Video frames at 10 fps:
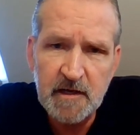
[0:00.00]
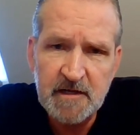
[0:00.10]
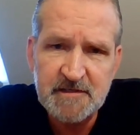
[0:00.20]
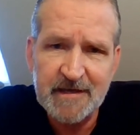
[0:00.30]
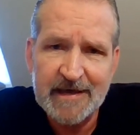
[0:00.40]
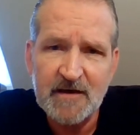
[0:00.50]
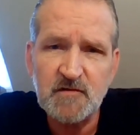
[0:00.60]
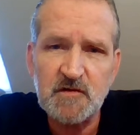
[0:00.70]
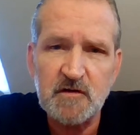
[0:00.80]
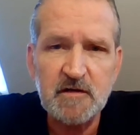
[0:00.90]
and as a
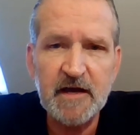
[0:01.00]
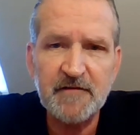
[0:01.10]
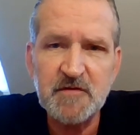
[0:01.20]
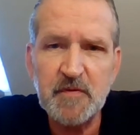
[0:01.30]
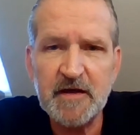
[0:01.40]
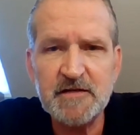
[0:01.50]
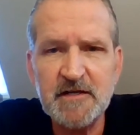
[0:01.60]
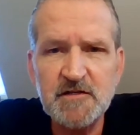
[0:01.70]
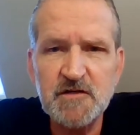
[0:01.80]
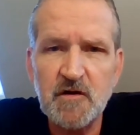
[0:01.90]
counselor, I have to pay
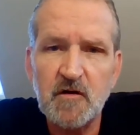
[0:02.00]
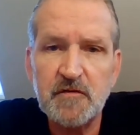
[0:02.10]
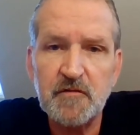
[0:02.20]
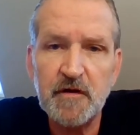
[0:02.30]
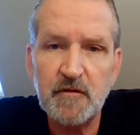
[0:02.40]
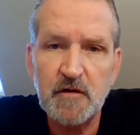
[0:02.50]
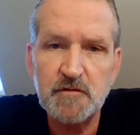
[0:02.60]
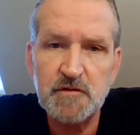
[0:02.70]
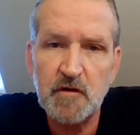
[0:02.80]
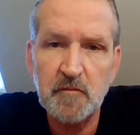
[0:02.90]
attention to all three of
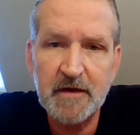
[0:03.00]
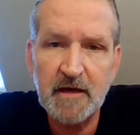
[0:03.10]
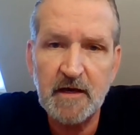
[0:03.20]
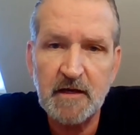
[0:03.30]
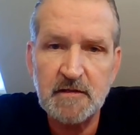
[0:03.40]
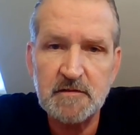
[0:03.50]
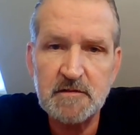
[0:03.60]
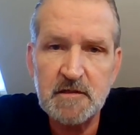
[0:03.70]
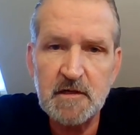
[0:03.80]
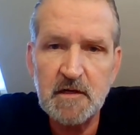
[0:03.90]
those
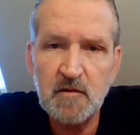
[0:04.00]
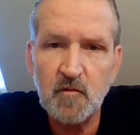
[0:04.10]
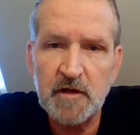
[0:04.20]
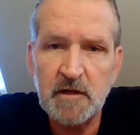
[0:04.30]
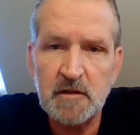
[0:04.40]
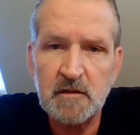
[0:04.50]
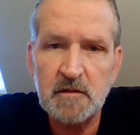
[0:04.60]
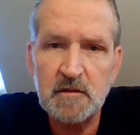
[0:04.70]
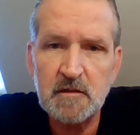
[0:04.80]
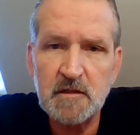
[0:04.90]
domains
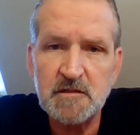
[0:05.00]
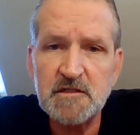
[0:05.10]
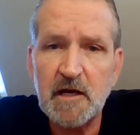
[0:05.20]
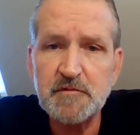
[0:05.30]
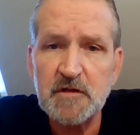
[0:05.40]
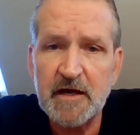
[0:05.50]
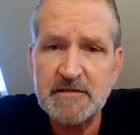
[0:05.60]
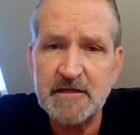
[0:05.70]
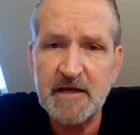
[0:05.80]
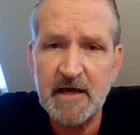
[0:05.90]
when
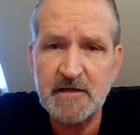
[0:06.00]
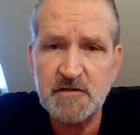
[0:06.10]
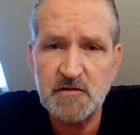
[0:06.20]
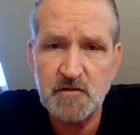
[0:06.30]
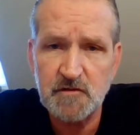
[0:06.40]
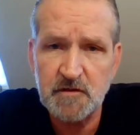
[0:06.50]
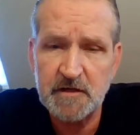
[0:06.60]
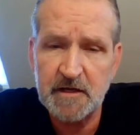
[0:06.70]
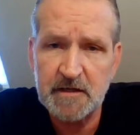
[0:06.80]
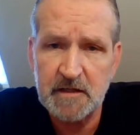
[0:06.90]
conceptualizing cases or
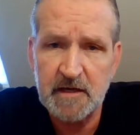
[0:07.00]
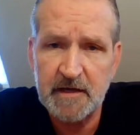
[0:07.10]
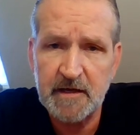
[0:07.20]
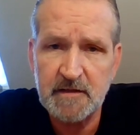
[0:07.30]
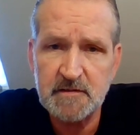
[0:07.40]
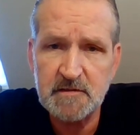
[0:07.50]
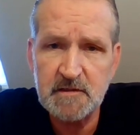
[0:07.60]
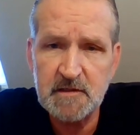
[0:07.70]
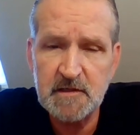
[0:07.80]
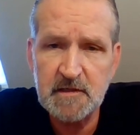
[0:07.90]
treating
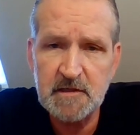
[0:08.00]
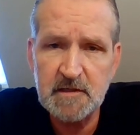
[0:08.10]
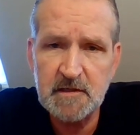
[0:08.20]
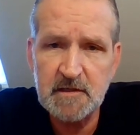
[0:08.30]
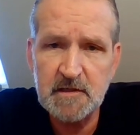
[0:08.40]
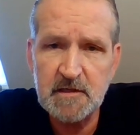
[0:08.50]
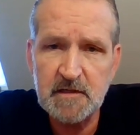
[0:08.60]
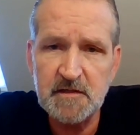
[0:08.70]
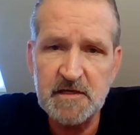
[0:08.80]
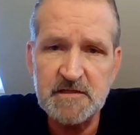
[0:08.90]
clients.
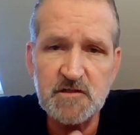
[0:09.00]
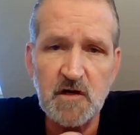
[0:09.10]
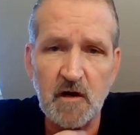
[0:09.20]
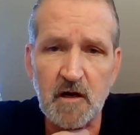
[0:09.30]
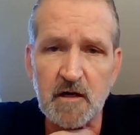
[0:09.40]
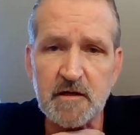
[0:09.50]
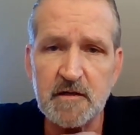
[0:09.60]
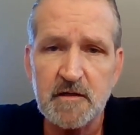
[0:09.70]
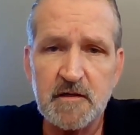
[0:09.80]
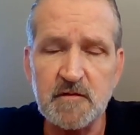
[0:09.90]
This talk
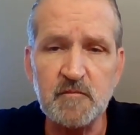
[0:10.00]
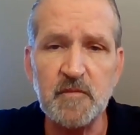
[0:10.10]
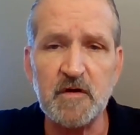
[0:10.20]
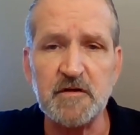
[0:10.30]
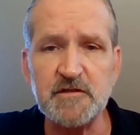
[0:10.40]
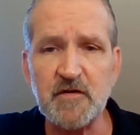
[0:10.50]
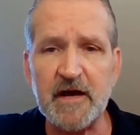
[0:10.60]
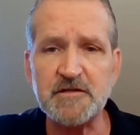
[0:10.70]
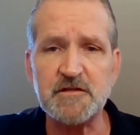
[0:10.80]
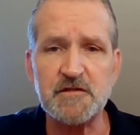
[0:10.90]
merely
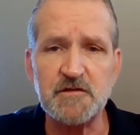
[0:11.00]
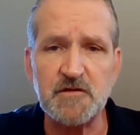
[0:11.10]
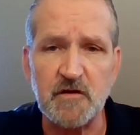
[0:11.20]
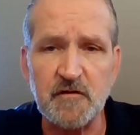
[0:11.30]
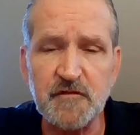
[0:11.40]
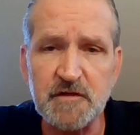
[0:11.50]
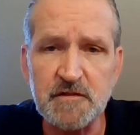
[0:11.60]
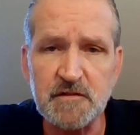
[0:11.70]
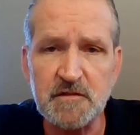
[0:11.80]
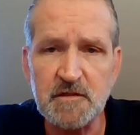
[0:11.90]
scratches the
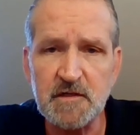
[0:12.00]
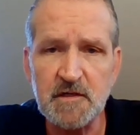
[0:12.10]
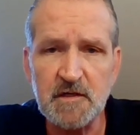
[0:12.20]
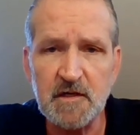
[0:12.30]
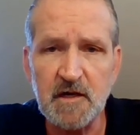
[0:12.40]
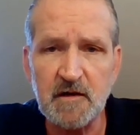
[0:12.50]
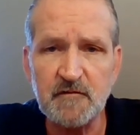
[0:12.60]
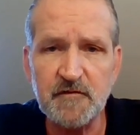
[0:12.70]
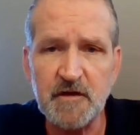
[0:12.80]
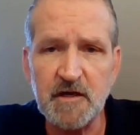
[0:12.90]
surface
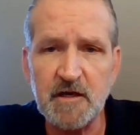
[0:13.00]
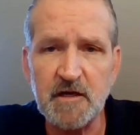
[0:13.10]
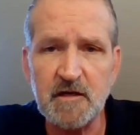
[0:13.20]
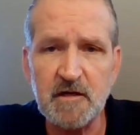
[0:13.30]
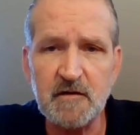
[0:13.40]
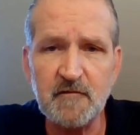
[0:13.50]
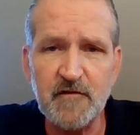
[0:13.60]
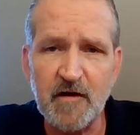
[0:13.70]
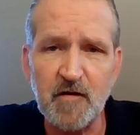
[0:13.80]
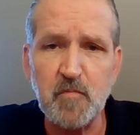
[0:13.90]
of the
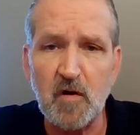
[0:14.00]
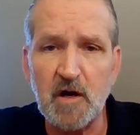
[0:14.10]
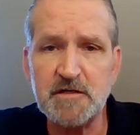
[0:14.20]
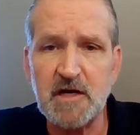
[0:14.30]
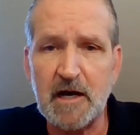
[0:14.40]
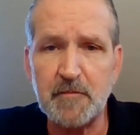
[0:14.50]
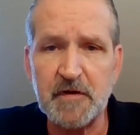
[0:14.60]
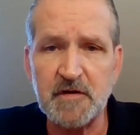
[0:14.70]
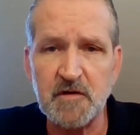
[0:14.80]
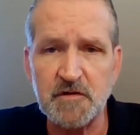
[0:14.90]
very broad
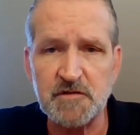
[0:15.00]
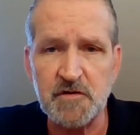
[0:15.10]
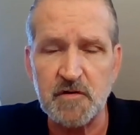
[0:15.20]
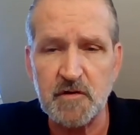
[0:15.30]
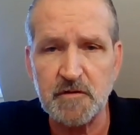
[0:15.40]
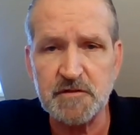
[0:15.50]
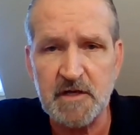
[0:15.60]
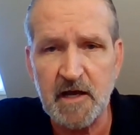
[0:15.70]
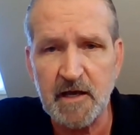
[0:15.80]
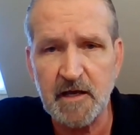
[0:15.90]
topic known as
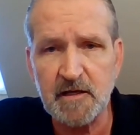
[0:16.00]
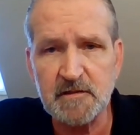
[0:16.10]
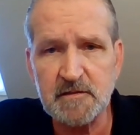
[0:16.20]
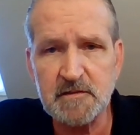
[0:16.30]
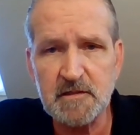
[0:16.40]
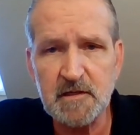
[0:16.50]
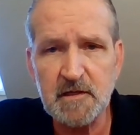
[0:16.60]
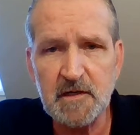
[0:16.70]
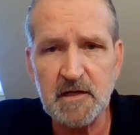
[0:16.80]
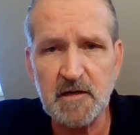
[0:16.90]
neuroscience,
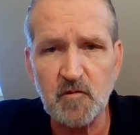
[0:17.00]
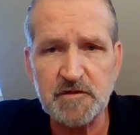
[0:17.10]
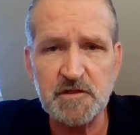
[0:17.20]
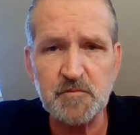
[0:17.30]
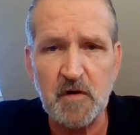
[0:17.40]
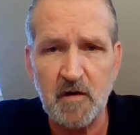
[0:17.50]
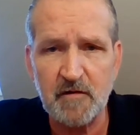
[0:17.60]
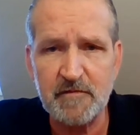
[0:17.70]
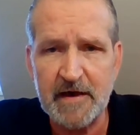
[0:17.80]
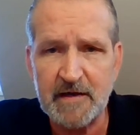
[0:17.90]
which is
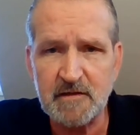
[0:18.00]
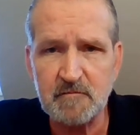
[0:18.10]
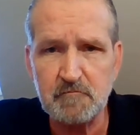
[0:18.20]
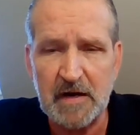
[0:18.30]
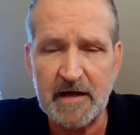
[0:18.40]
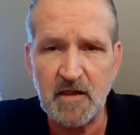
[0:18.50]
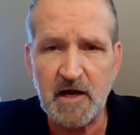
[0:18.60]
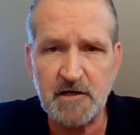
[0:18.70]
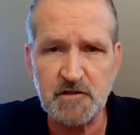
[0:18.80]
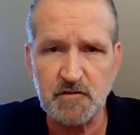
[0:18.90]
part of that
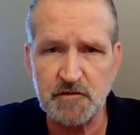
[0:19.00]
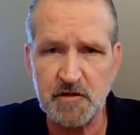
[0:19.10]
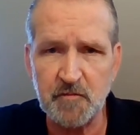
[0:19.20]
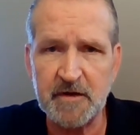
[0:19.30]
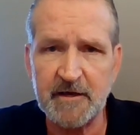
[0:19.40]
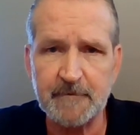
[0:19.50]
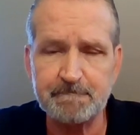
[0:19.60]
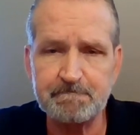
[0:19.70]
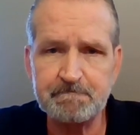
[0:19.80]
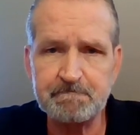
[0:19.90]
biological
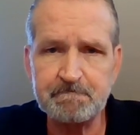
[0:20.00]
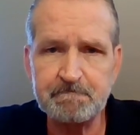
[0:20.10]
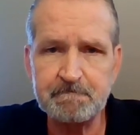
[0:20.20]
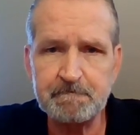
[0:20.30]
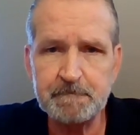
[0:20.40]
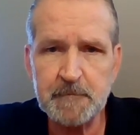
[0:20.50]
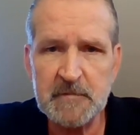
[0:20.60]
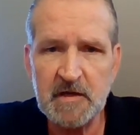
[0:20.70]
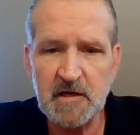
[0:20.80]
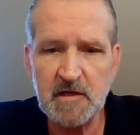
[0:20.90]
domain.
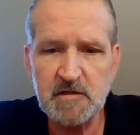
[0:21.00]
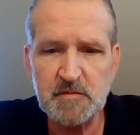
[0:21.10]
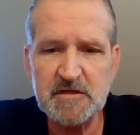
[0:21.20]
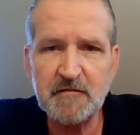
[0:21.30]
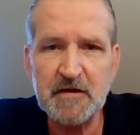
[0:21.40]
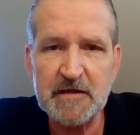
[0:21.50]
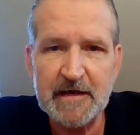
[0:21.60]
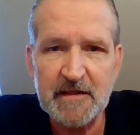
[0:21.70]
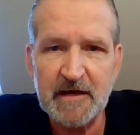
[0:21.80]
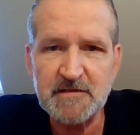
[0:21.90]

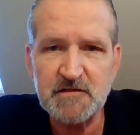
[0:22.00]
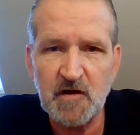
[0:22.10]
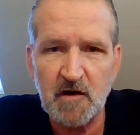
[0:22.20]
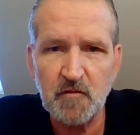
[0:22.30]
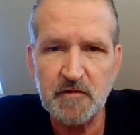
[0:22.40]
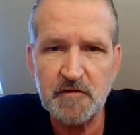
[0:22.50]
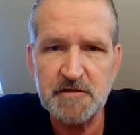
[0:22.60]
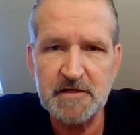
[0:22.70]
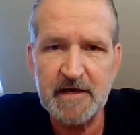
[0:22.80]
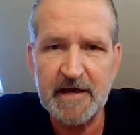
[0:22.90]
Specifically, I'd like to talk with you
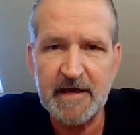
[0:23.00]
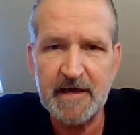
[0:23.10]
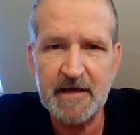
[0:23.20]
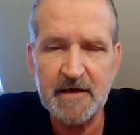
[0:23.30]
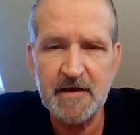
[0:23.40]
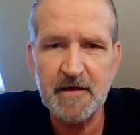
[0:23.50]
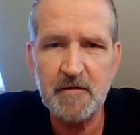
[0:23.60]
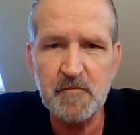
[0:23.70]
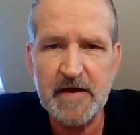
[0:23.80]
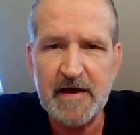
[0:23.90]
today
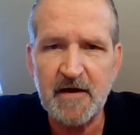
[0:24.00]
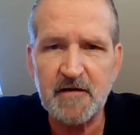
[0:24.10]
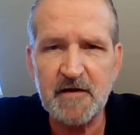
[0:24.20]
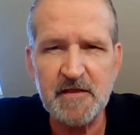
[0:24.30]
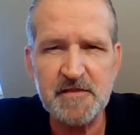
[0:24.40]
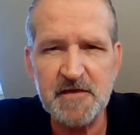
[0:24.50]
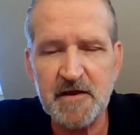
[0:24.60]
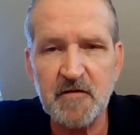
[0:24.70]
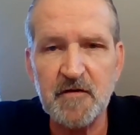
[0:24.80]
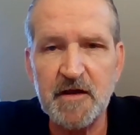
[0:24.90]
about a
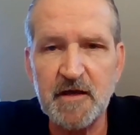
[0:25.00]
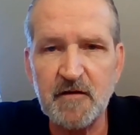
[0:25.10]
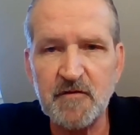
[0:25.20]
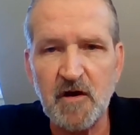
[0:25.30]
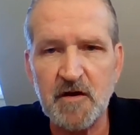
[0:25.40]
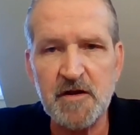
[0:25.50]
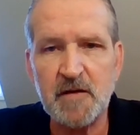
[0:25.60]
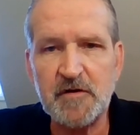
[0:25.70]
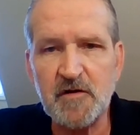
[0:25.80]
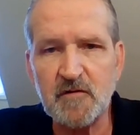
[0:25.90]
theory of the
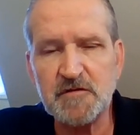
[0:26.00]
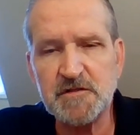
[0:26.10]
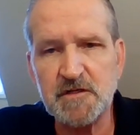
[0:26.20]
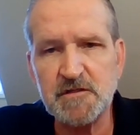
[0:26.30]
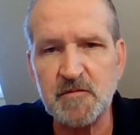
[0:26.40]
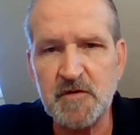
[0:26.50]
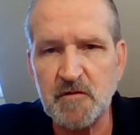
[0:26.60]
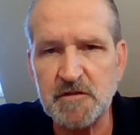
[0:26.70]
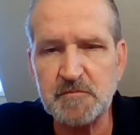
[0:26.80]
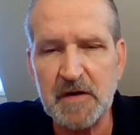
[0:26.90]
autonomic nervous system
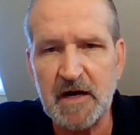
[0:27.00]
known as